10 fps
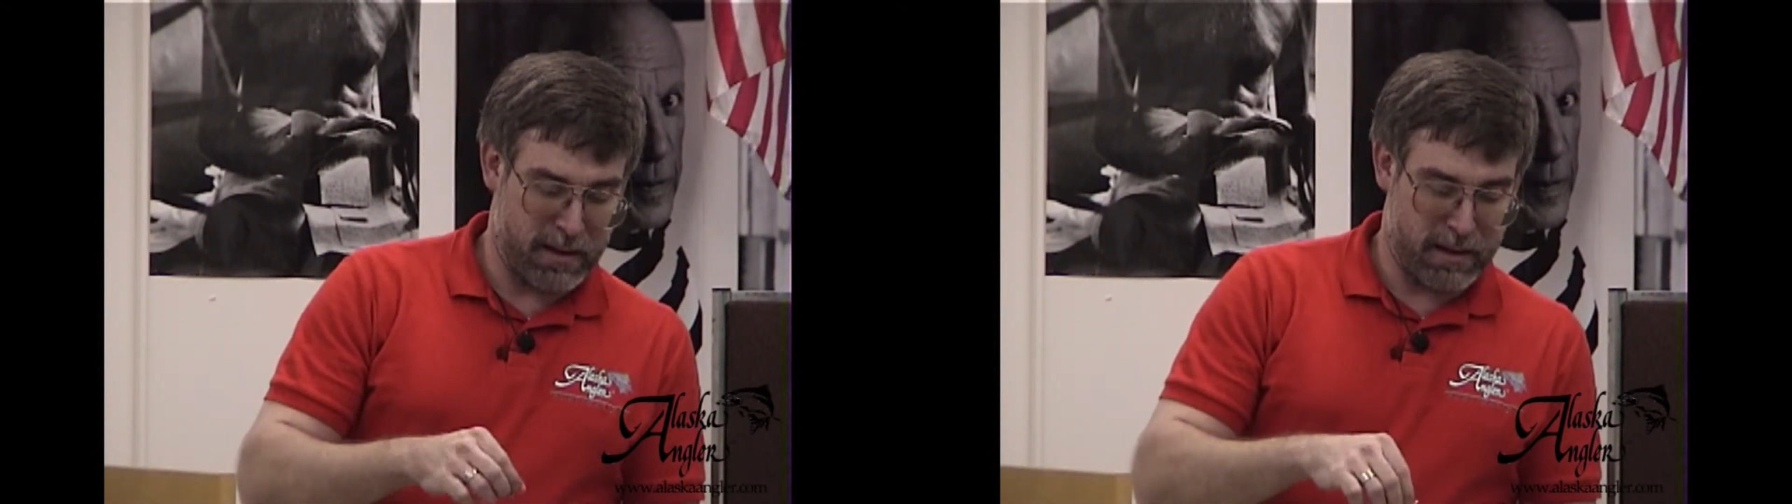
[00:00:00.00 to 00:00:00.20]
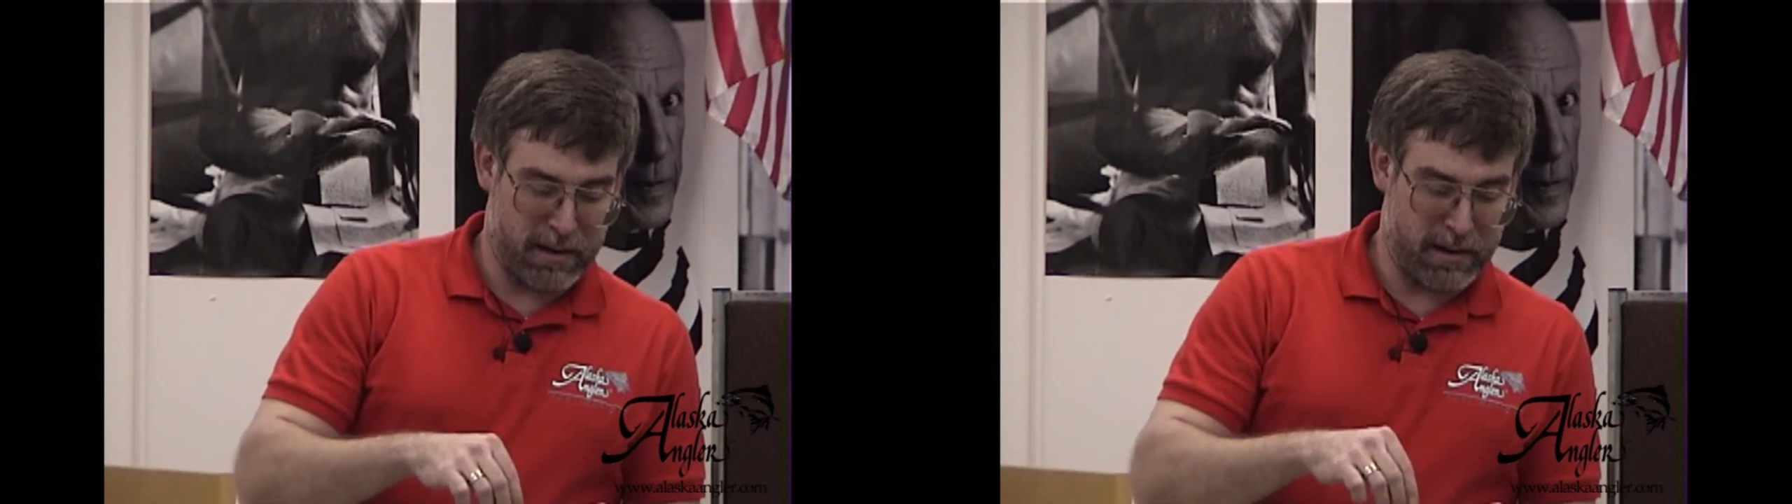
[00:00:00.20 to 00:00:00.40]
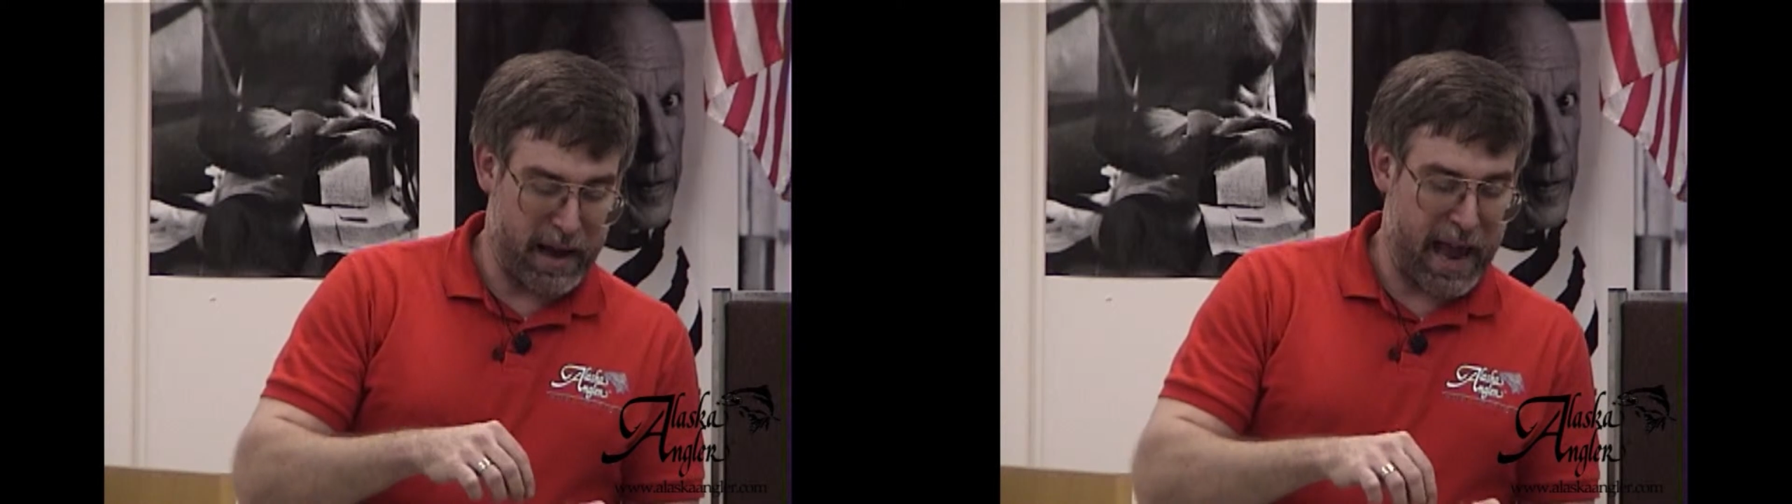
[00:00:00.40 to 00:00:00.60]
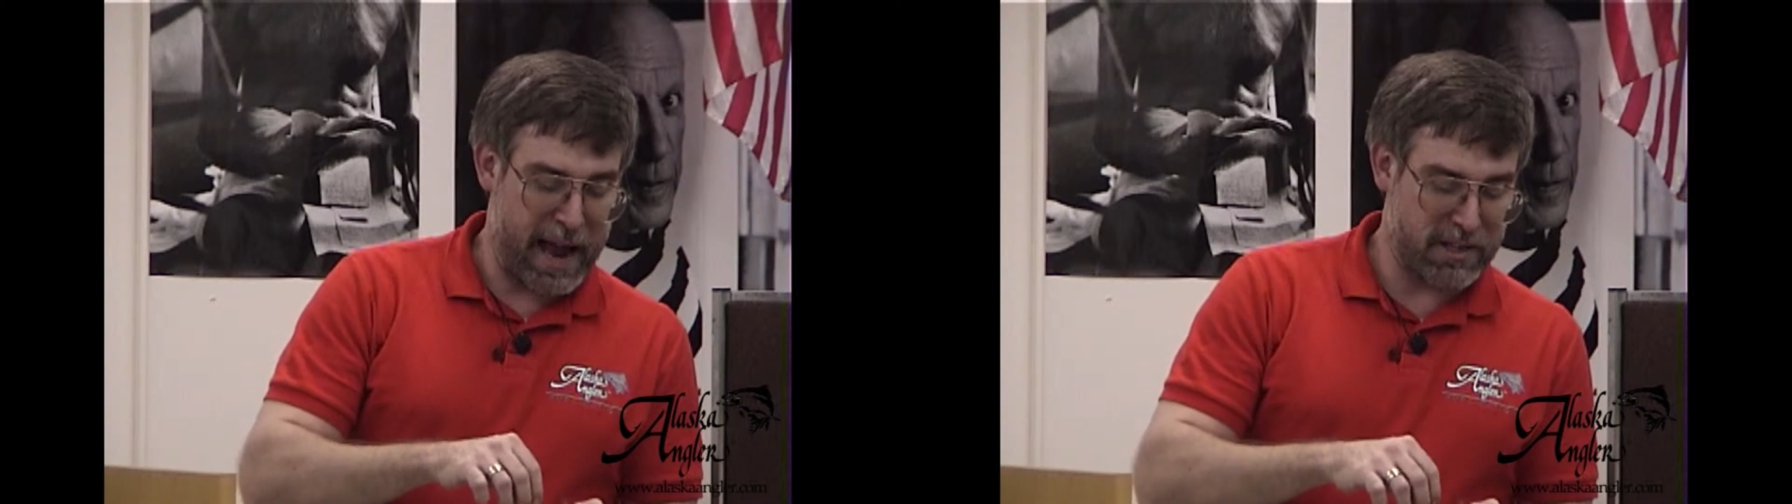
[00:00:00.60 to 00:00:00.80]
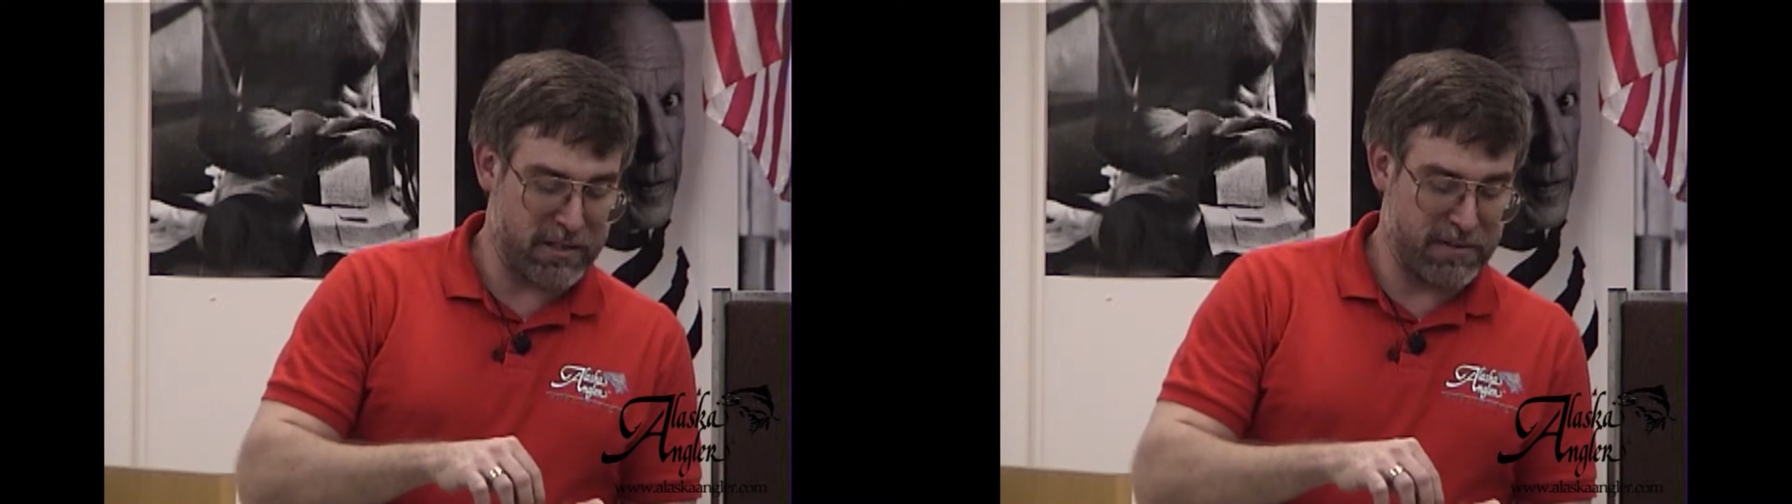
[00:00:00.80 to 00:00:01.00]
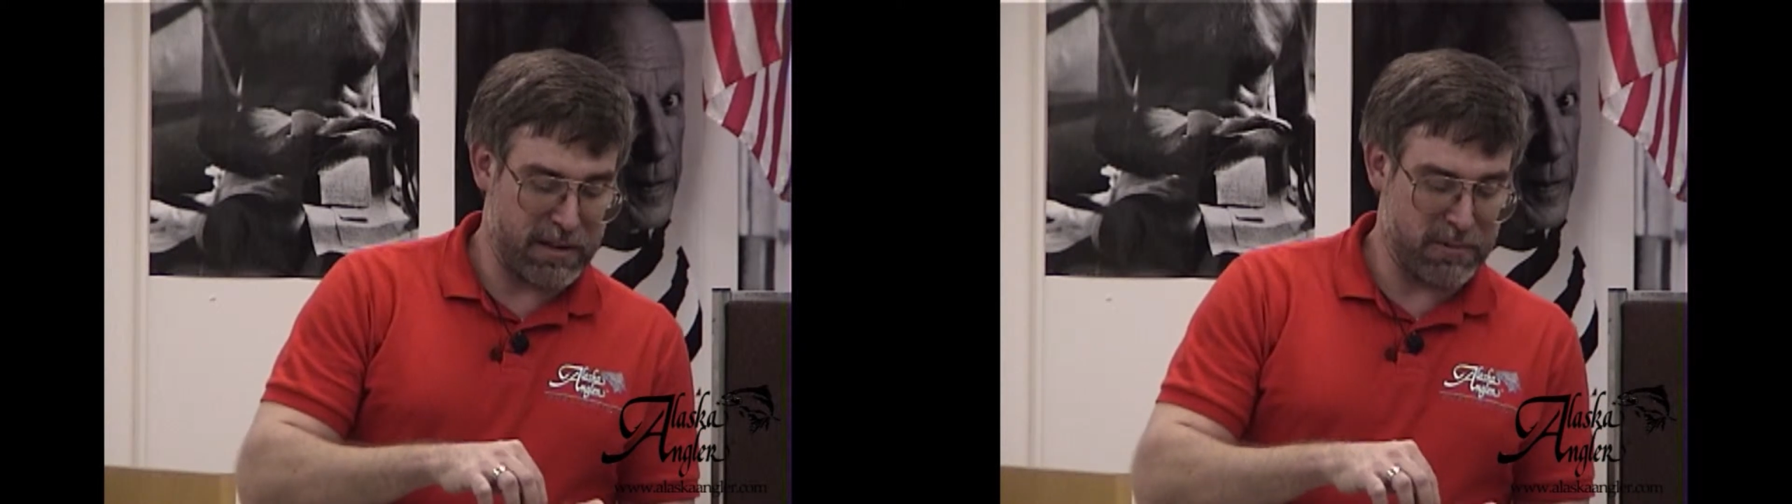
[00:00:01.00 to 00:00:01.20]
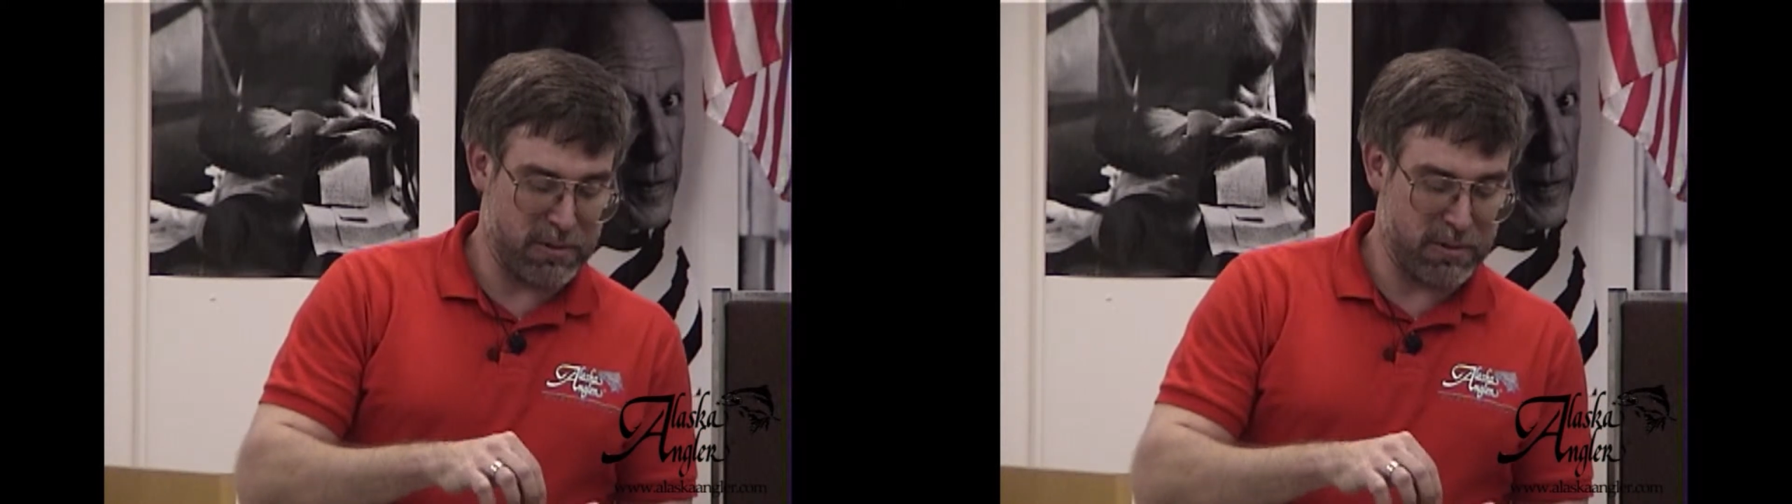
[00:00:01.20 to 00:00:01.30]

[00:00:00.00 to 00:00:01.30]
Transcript: a hatch of some